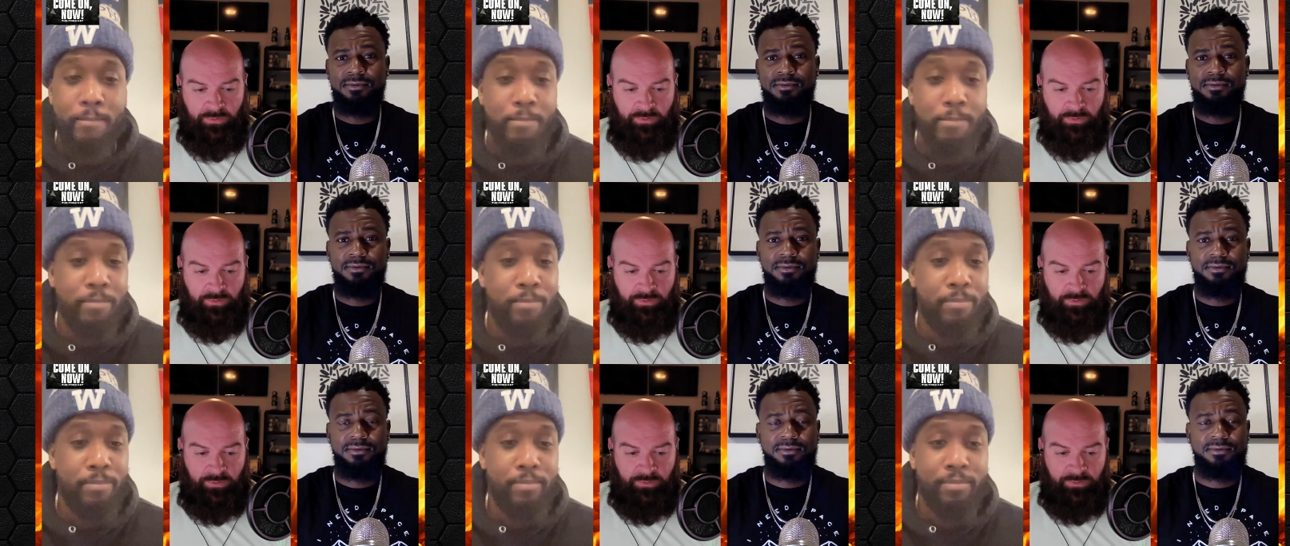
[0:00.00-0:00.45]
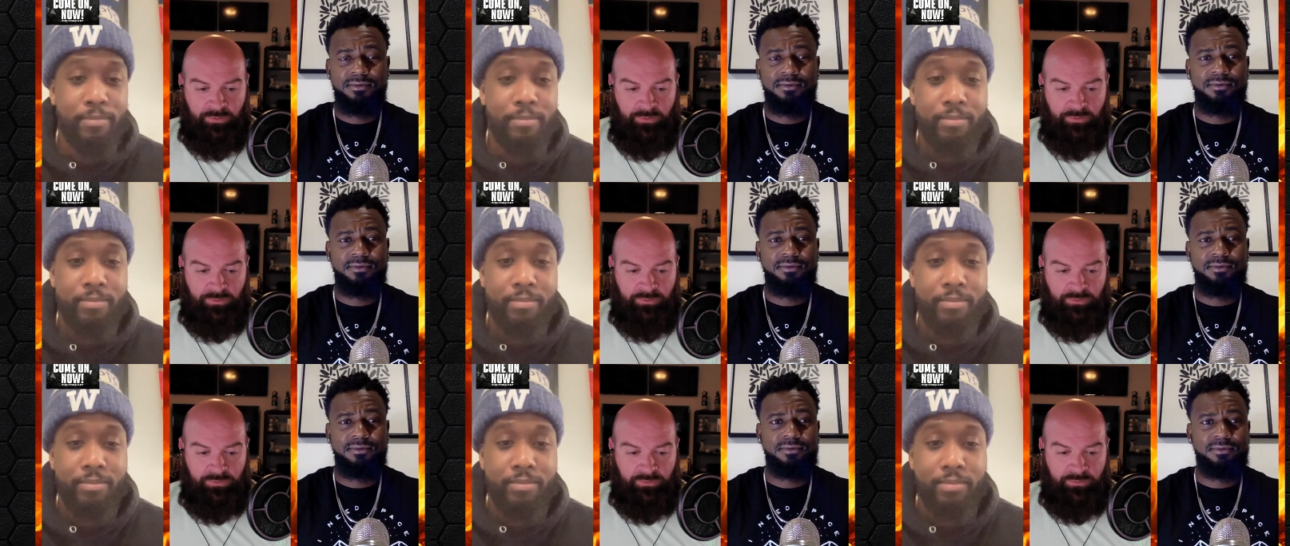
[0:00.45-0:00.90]

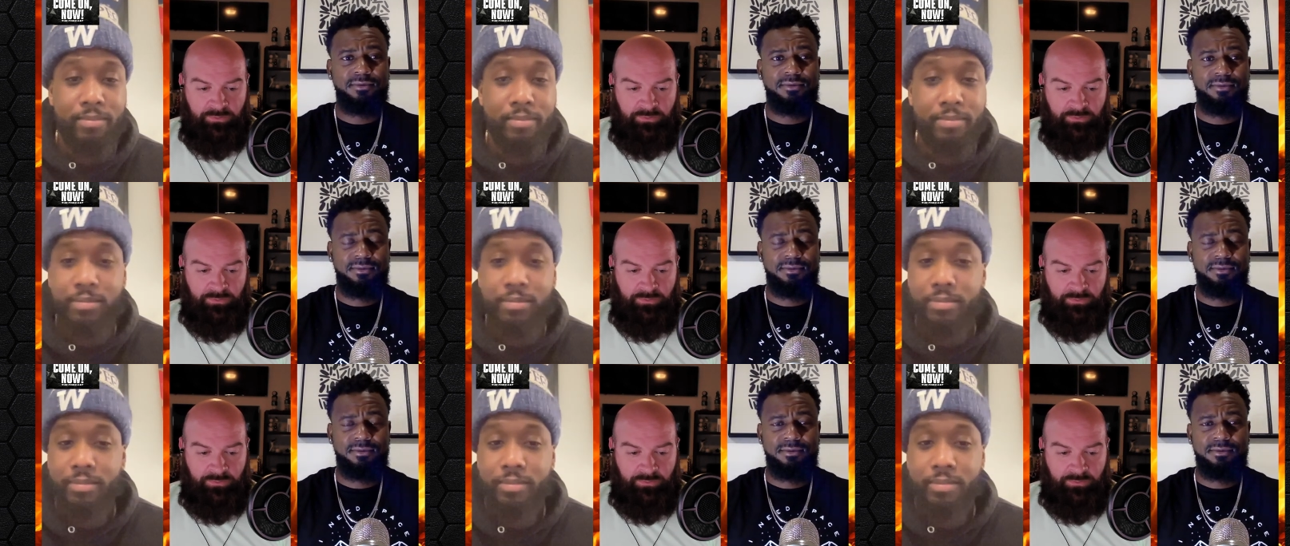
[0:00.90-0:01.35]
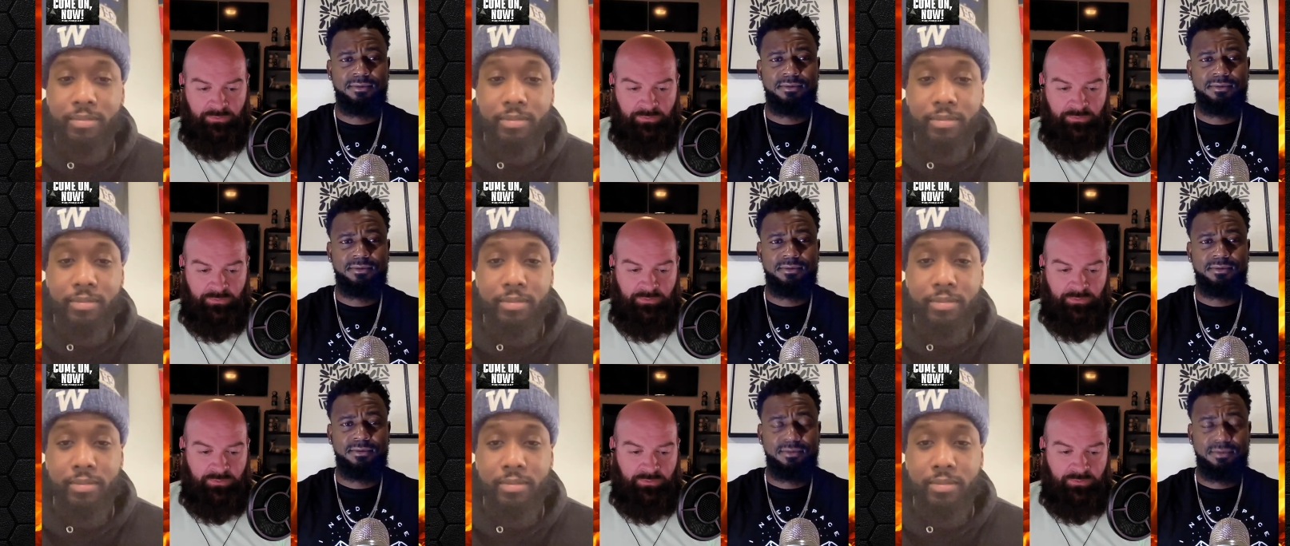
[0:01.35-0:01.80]

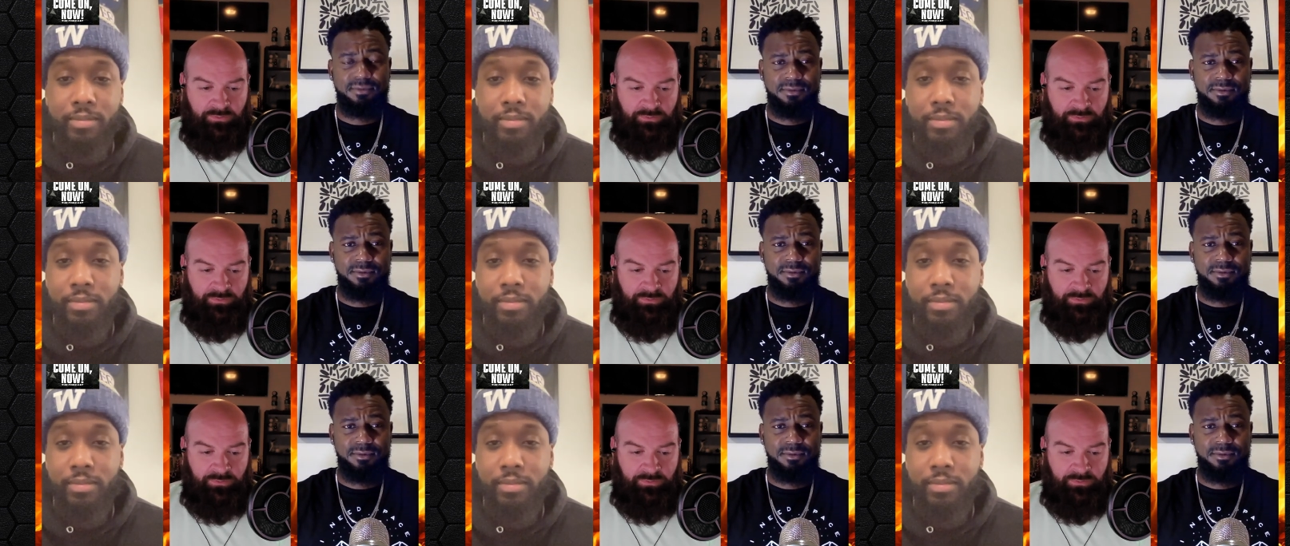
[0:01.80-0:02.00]
[no speech]